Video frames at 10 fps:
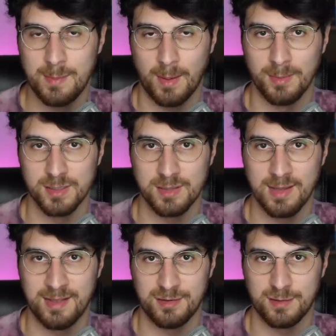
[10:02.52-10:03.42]
publish
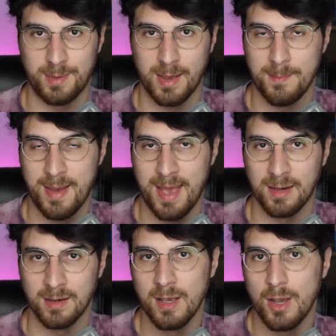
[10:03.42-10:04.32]
letters by
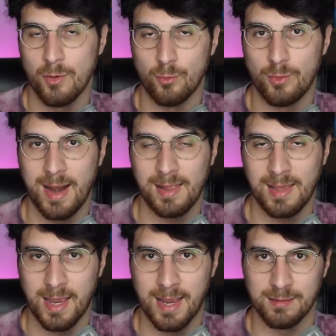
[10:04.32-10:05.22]
men
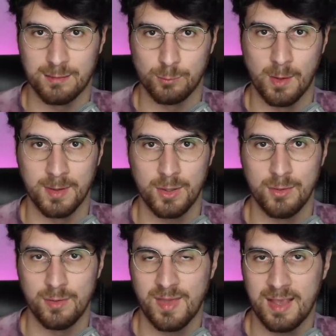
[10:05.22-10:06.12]
railing against women
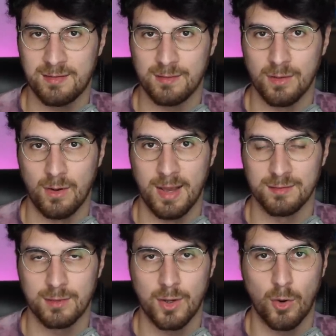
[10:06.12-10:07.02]
who they saw
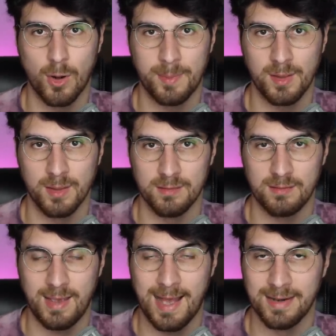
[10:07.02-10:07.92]
as
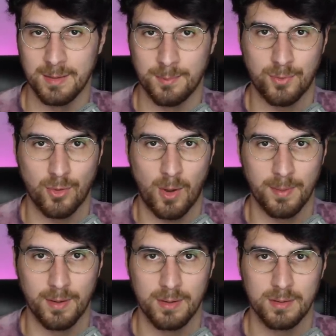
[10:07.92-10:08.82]
corpulent and
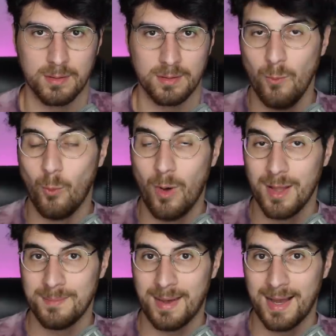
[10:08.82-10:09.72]
improper.
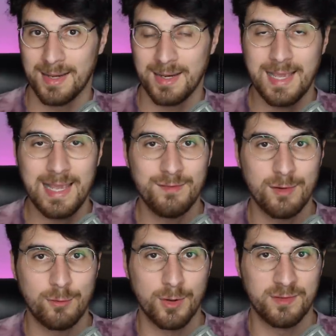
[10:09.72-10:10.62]
One man
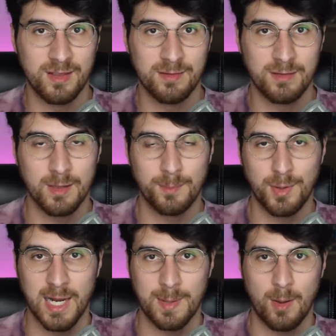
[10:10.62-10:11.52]
even wrote in to
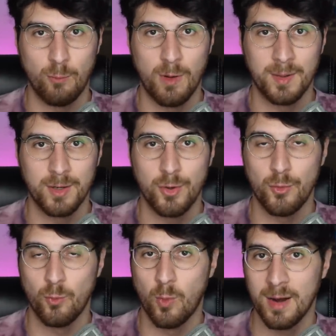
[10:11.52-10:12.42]
complain about women who
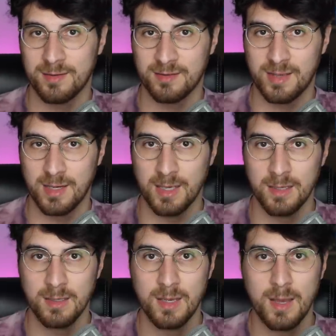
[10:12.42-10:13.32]
were
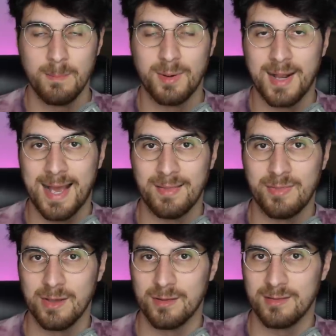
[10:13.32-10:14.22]
skinny, but had
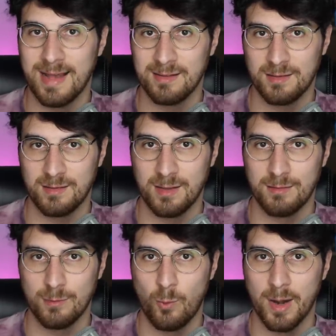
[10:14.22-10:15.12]
the audacity
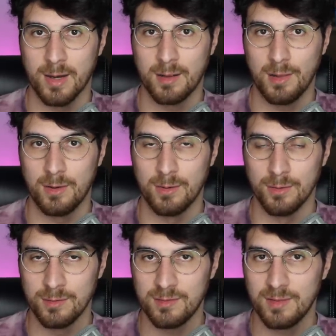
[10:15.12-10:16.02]
to wear
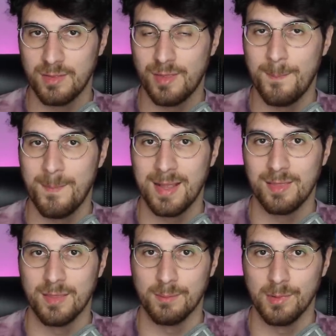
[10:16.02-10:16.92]
clothes that
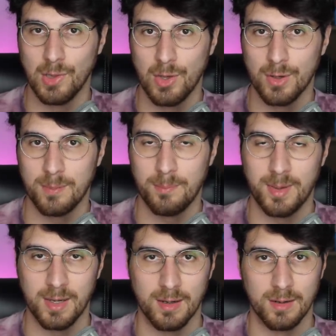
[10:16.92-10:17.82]
made them look
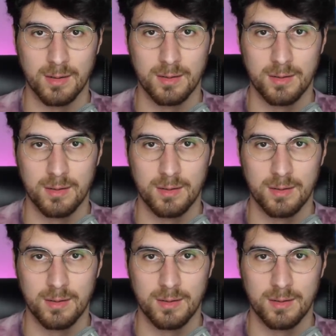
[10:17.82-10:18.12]
bigger.